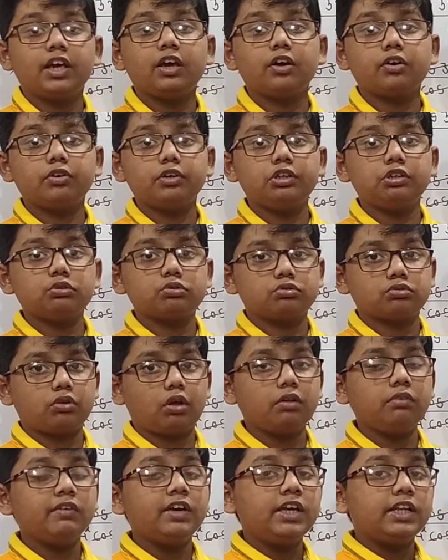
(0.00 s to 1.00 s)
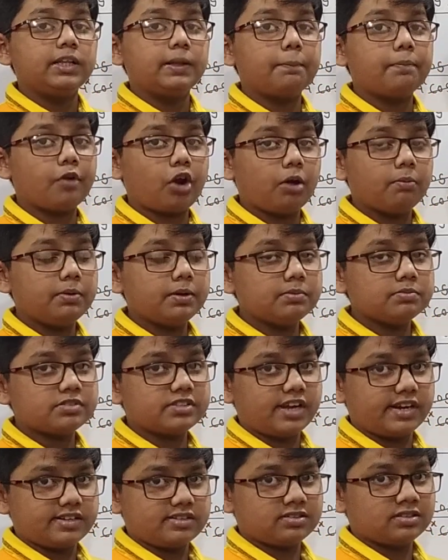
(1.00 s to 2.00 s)
are going to solve the problem
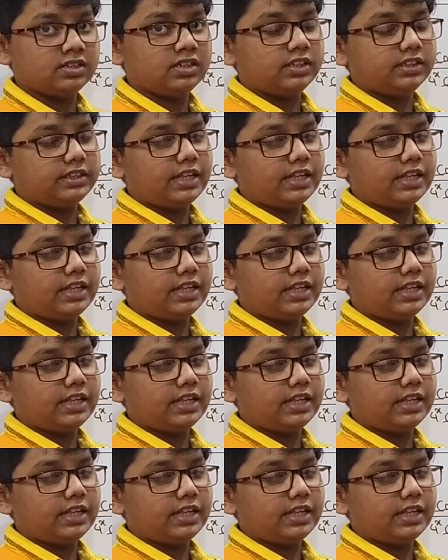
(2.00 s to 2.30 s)
sets